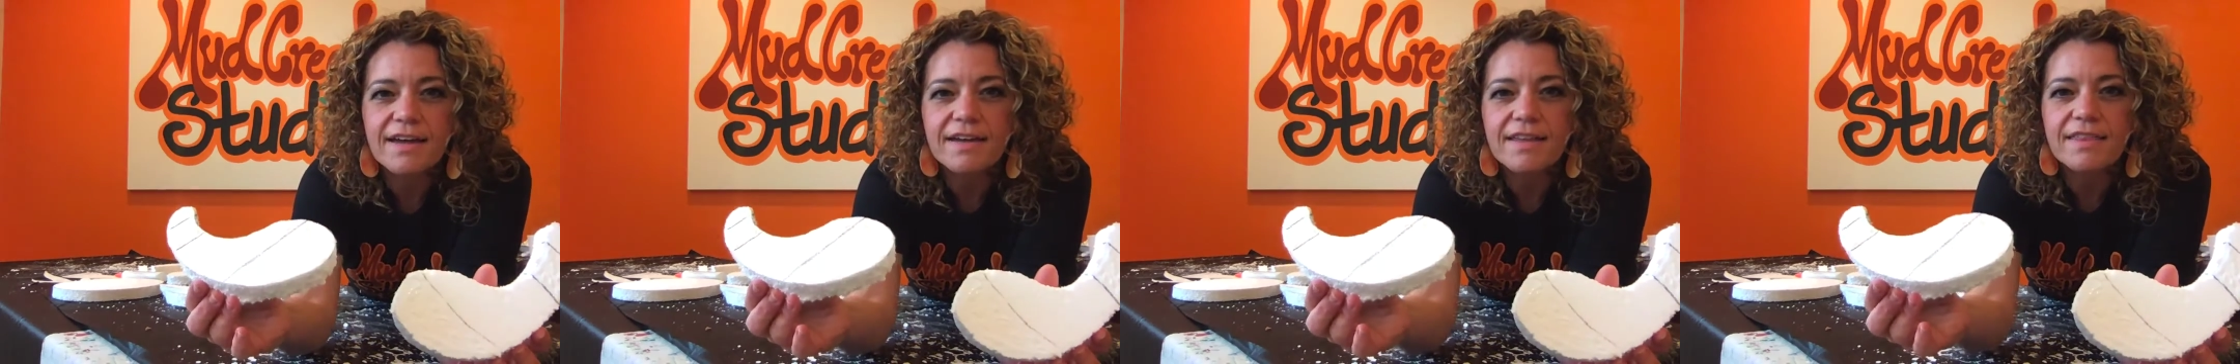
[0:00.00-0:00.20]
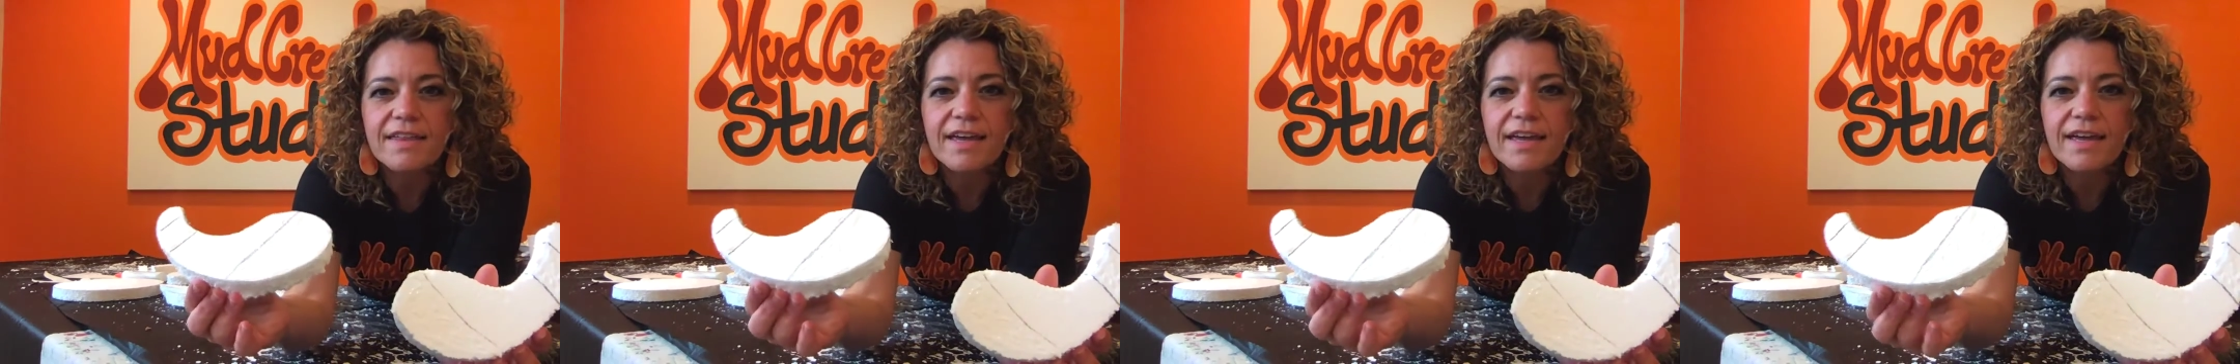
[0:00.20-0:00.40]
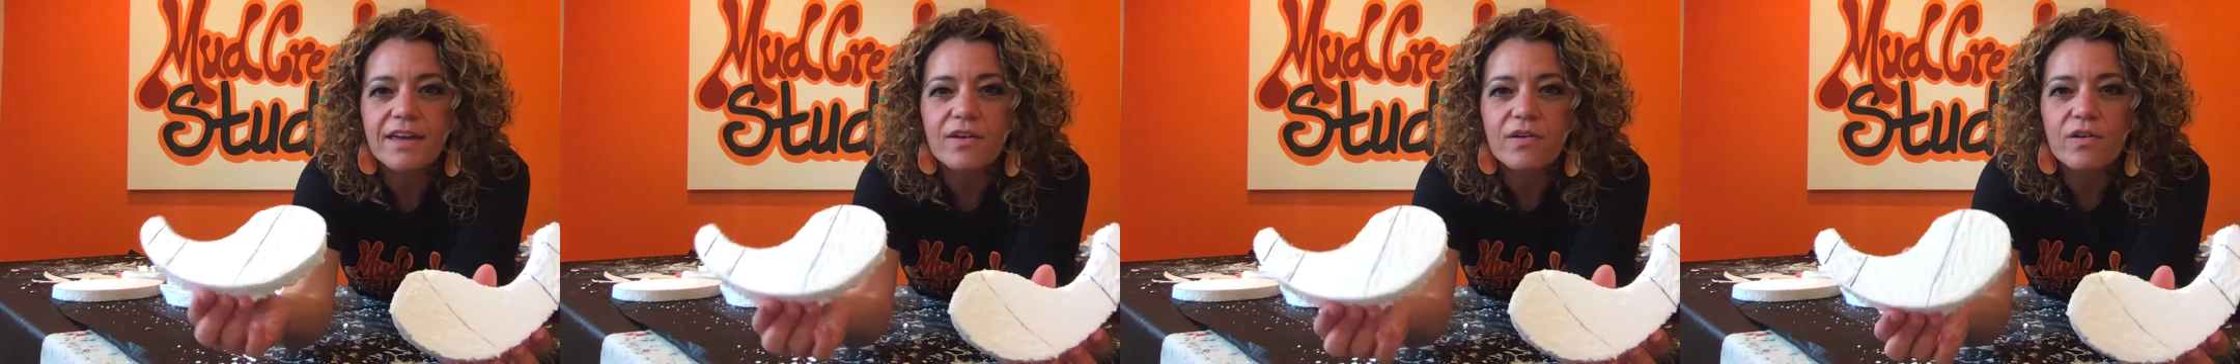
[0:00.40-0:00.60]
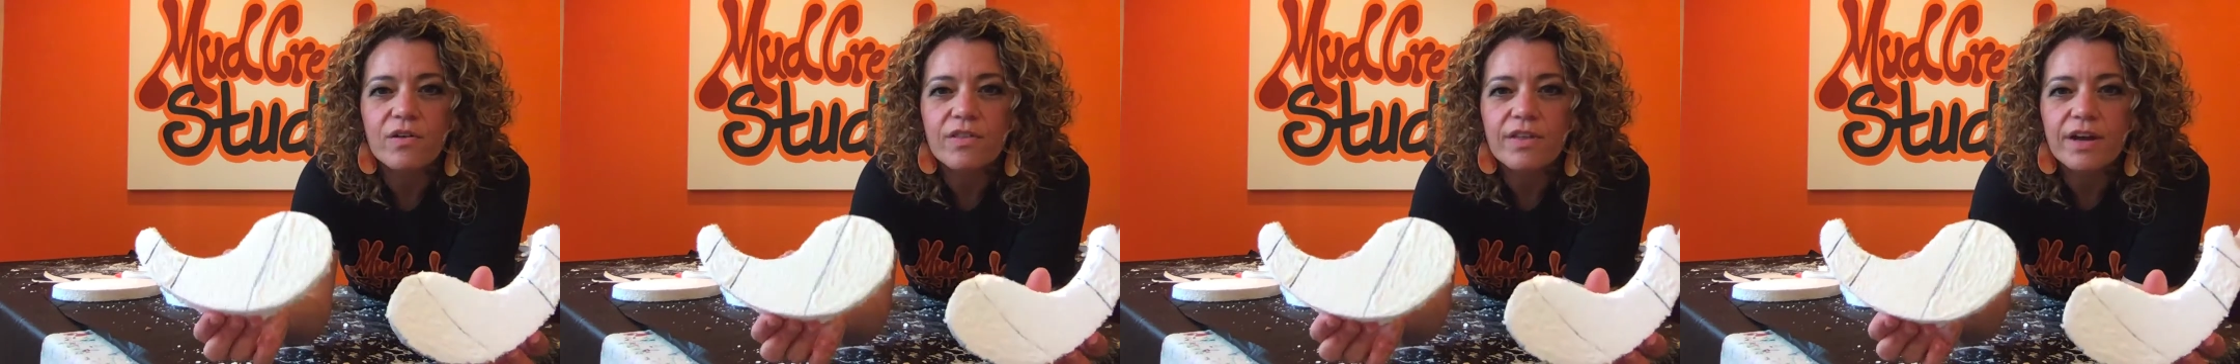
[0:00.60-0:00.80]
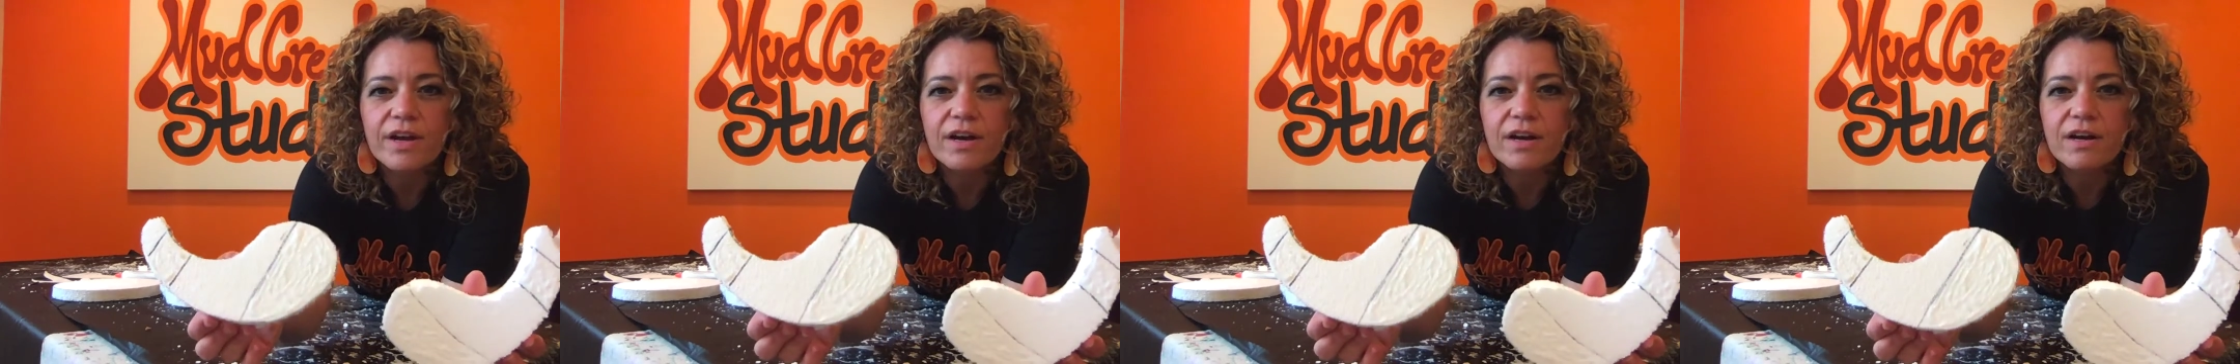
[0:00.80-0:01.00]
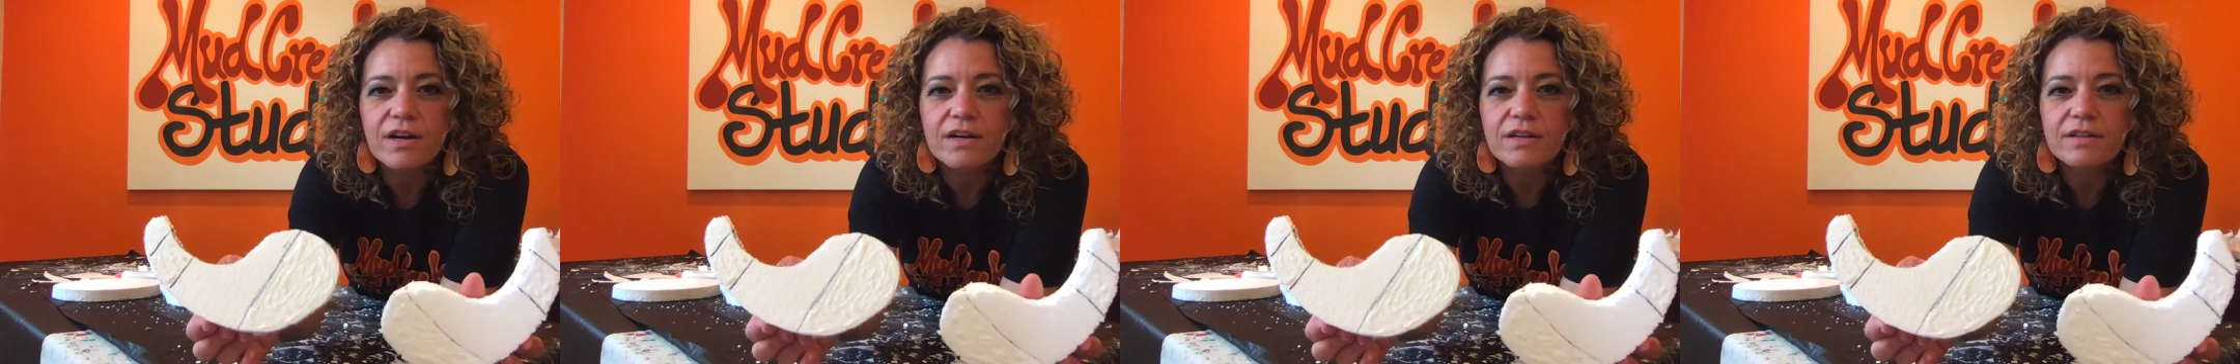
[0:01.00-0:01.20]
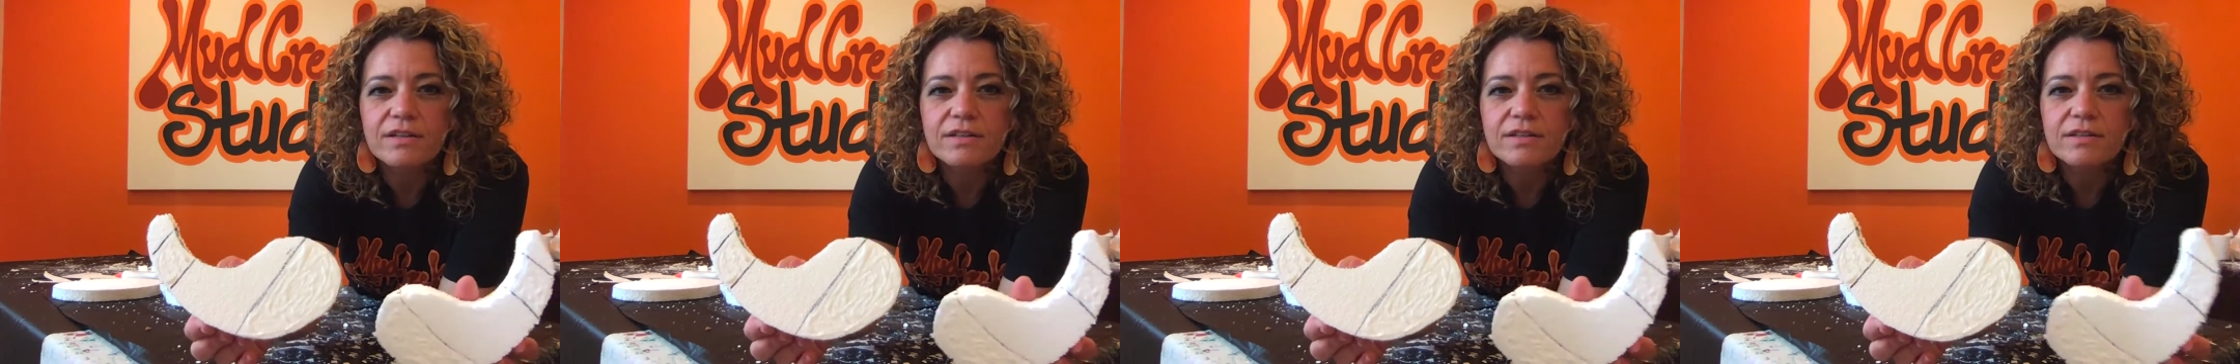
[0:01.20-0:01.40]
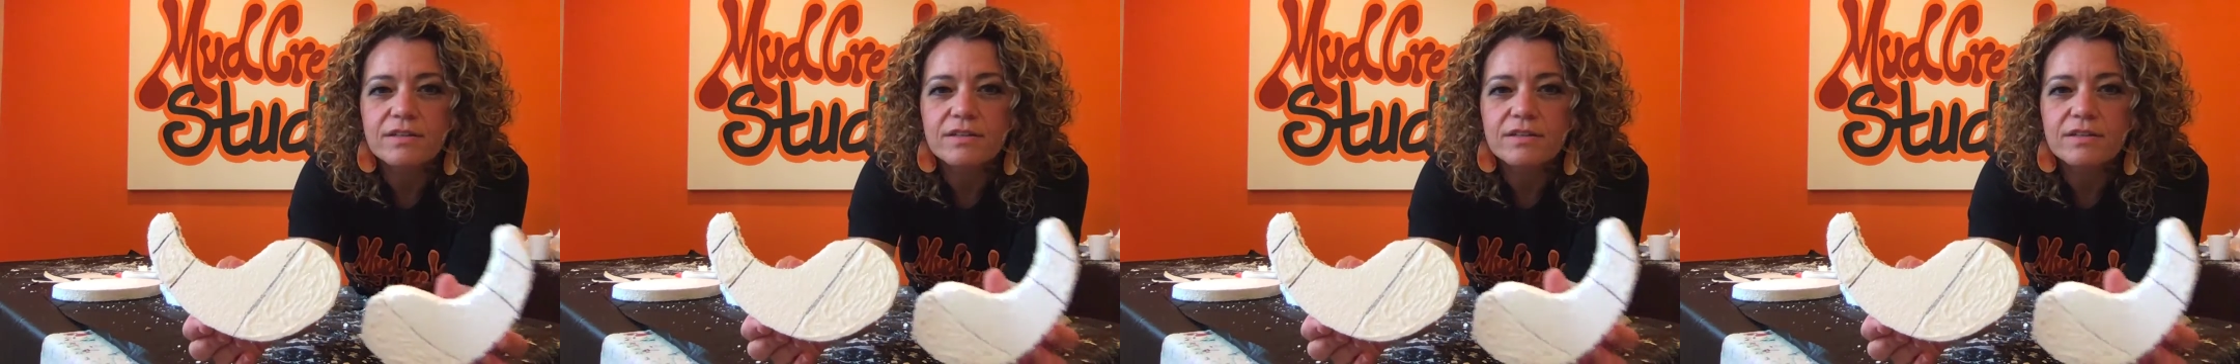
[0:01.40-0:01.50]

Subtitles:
in the angle there